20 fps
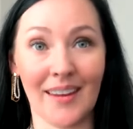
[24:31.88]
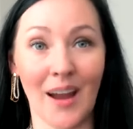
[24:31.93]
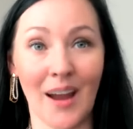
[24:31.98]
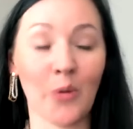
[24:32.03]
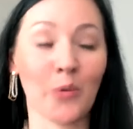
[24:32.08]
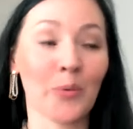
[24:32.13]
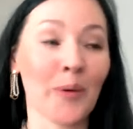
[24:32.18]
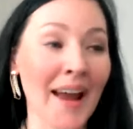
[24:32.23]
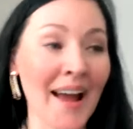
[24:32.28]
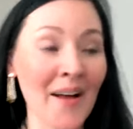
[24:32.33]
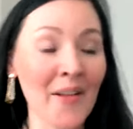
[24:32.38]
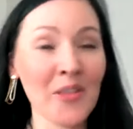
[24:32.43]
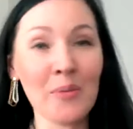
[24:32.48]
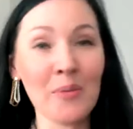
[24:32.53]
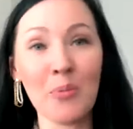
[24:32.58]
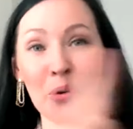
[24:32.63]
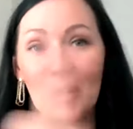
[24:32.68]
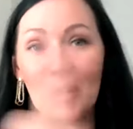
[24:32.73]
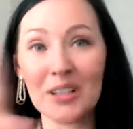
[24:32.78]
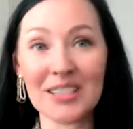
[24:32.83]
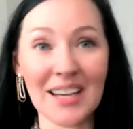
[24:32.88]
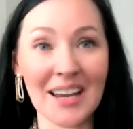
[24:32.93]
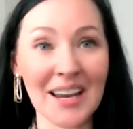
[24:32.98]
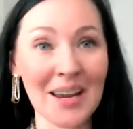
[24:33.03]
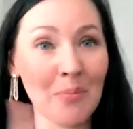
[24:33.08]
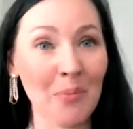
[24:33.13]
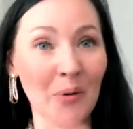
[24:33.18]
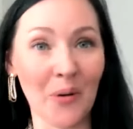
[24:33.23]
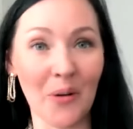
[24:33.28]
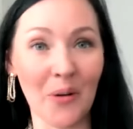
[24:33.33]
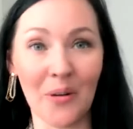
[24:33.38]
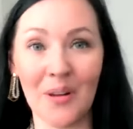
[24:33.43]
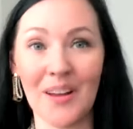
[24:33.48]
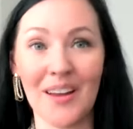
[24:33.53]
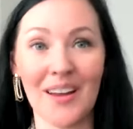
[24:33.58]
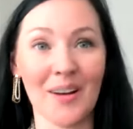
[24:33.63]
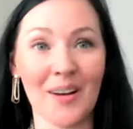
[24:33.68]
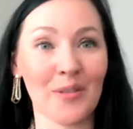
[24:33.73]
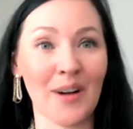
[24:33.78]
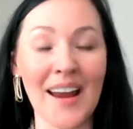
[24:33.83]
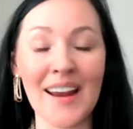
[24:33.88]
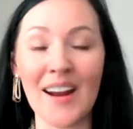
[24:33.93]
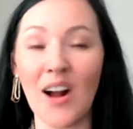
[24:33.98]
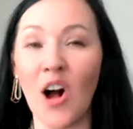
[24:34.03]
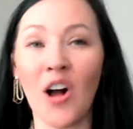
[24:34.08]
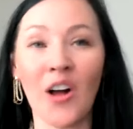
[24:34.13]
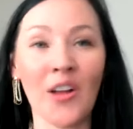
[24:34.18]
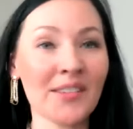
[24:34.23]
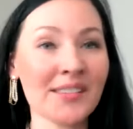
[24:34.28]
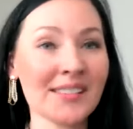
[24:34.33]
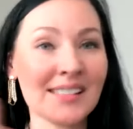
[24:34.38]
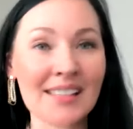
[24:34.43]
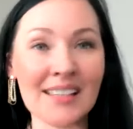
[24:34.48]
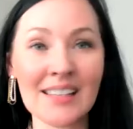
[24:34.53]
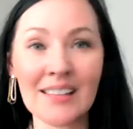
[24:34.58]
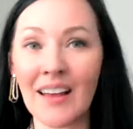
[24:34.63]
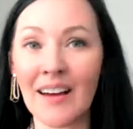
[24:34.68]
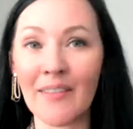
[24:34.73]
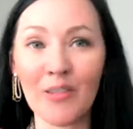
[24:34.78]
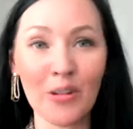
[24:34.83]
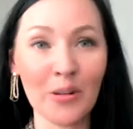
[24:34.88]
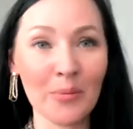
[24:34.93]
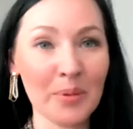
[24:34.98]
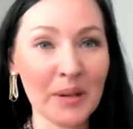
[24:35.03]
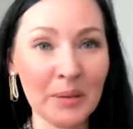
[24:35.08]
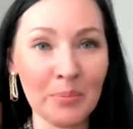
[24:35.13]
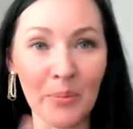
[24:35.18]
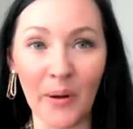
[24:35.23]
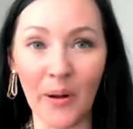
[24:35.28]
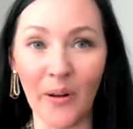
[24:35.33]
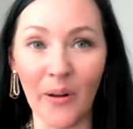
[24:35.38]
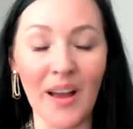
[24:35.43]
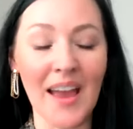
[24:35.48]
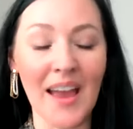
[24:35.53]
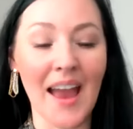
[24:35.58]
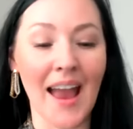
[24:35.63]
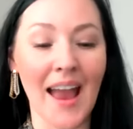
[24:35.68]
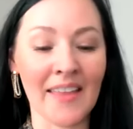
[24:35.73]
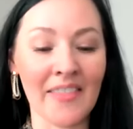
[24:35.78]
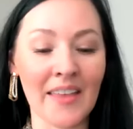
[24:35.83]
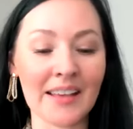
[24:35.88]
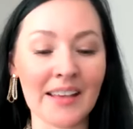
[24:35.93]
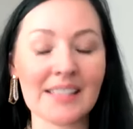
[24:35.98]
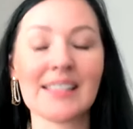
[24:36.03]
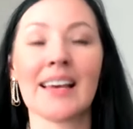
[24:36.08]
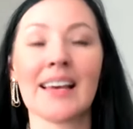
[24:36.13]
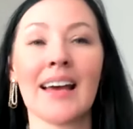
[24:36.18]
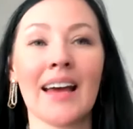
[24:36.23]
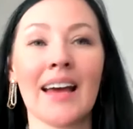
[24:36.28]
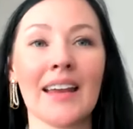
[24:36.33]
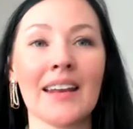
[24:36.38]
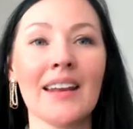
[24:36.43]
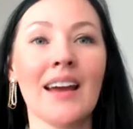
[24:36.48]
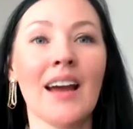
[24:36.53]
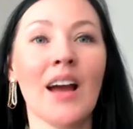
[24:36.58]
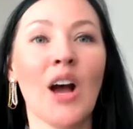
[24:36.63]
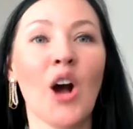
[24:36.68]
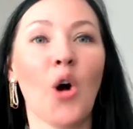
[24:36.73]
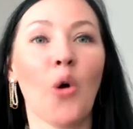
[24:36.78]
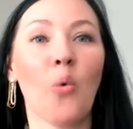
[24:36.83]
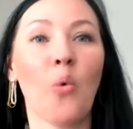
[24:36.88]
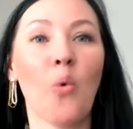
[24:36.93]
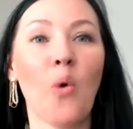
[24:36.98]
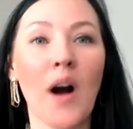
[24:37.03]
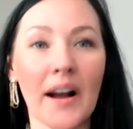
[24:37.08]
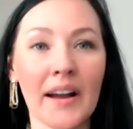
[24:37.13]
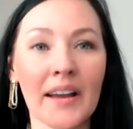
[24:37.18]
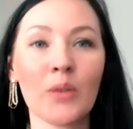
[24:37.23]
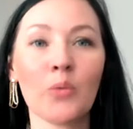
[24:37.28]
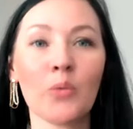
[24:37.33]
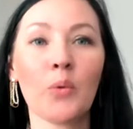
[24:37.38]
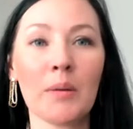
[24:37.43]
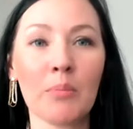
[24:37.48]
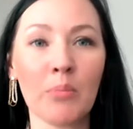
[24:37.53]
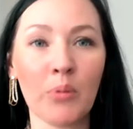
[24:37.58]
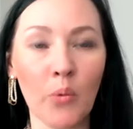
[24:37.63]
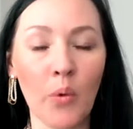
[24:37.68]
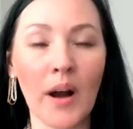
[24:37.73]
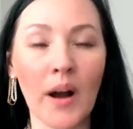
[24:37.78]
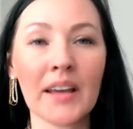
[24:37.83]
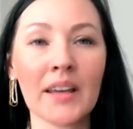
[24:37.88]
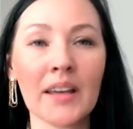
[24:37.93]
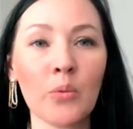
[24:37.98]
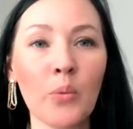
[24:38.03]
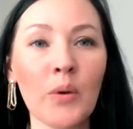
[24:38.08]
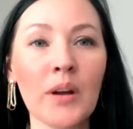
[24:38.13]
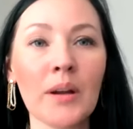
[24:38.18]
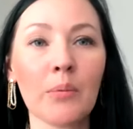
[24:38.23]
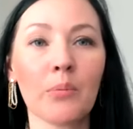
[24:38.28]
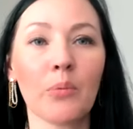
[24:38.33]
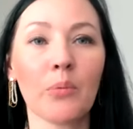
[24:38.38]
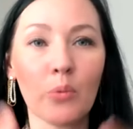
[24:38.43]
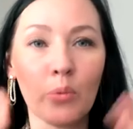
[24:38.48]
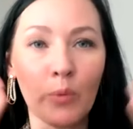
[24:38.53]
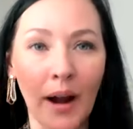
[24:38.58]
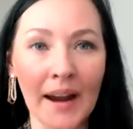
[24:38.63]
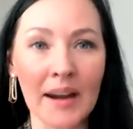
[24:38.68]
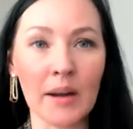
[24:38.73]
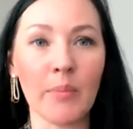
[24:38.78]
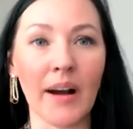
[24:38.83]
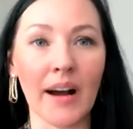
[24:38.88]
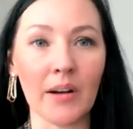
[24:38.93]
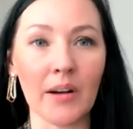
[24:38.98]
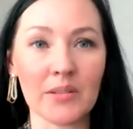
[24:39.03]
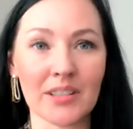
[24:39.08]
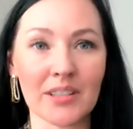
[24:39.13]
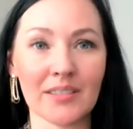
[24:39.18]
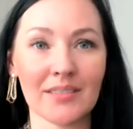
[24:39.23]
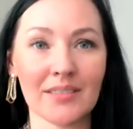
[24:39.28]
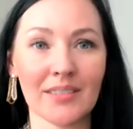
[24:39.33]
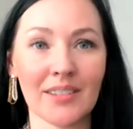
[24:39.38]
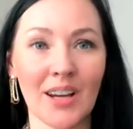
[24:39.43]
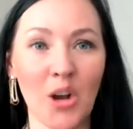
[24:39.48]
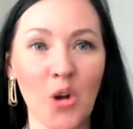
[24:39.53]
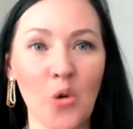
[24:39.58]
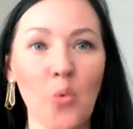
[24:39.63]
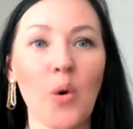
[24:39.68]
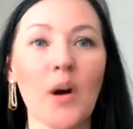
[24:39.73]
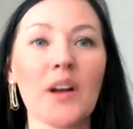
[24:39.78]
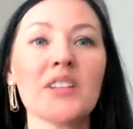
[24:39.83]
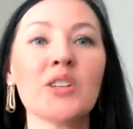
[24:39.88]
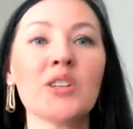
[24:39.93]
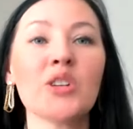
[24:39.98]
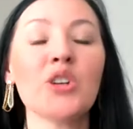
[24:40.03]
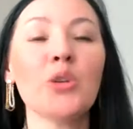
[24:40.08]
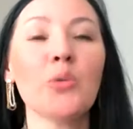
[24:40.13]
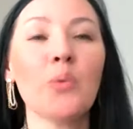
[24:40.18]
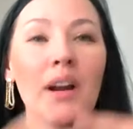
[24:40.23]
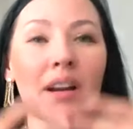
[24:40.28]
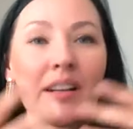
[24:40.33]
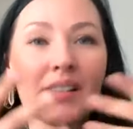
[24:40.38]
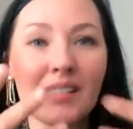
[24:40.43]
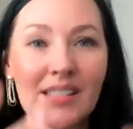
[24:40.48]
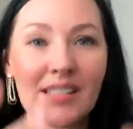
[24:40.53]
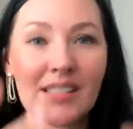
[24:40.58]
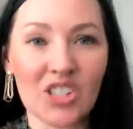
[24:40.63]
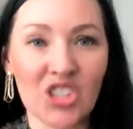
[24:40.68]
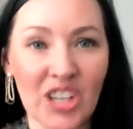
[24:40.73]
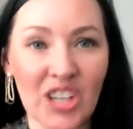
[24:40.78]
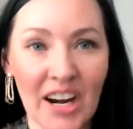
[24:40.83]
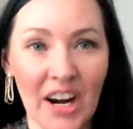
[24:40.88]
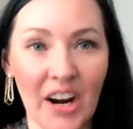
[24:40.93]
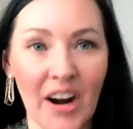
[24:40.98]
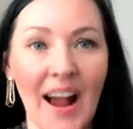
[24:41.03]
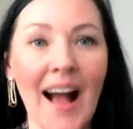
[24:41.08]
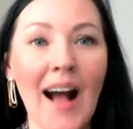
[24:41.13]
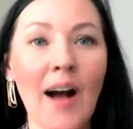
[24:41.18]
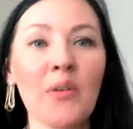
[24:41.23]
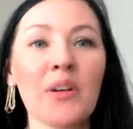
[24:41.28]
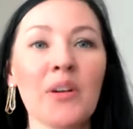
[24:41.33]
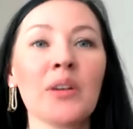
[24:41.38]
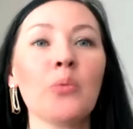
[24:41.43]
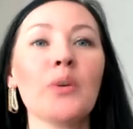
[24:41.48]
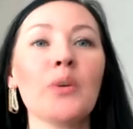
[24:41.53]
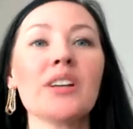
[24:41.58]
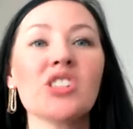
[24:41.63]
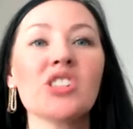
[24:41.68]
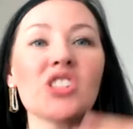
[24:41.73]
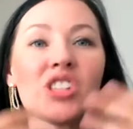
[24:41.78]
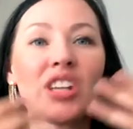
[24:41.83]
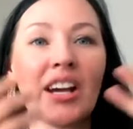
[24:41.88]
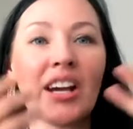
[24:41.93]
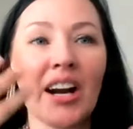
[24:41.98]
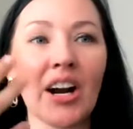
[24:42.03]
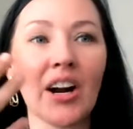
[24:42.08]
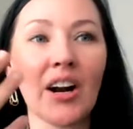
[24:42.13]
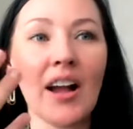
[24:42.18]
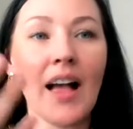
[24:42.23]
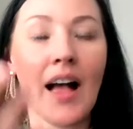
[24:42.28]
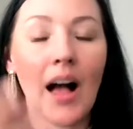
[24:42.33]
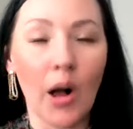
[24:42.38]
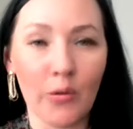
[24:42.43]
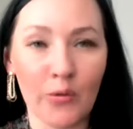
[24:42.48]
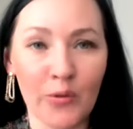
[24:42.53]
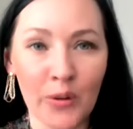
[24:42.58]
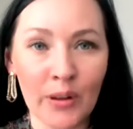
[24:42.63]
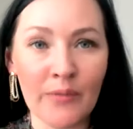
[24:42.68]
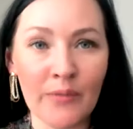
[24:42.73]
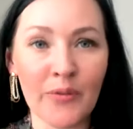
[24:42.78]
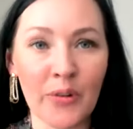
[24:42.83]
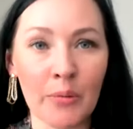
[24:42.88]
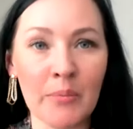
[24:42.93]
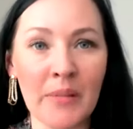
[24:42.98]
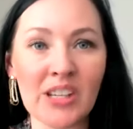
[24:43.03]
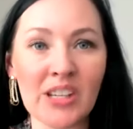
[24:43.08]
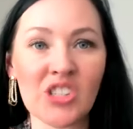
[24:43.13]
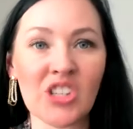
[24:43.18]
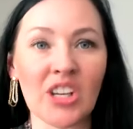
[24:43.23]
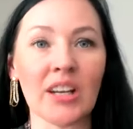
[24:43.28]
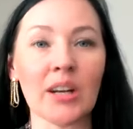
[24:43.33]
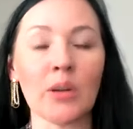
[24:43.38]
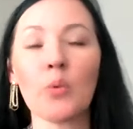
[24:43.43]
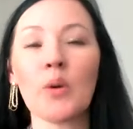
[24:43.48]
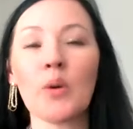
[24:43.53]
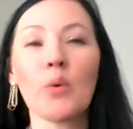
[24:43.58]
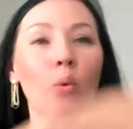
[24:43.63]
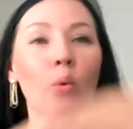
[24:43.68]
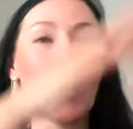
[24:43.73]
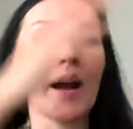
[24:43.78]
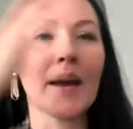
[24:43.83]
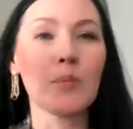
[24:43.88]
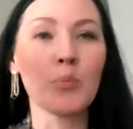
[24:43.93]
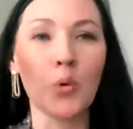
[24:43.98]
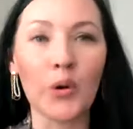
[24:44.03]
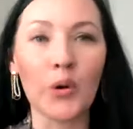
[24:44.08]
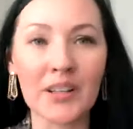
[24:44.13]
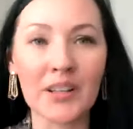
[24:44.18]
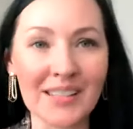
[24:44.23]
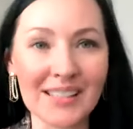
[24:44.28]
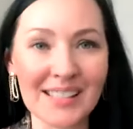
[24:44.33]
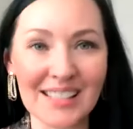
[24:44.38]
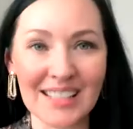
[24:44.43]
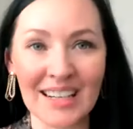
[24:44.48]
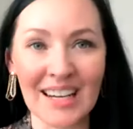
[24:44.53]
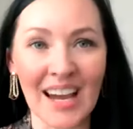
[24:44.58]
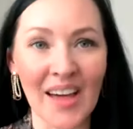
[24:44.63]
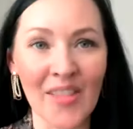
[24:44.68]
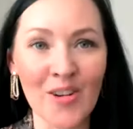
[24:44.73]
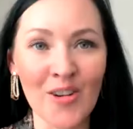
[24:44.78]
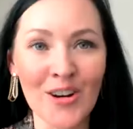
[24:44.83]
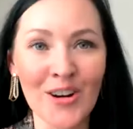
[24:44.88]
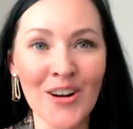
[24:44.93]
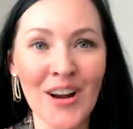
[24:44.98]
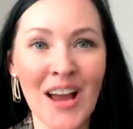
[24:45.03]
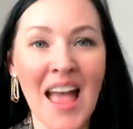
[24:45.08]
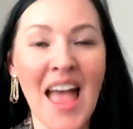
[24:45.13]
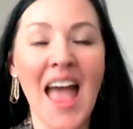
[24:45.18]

around the board table right all the c level people and they said what can we what can we write about what do you want us to share? How can we share helpful information? And we whiteboarded this together,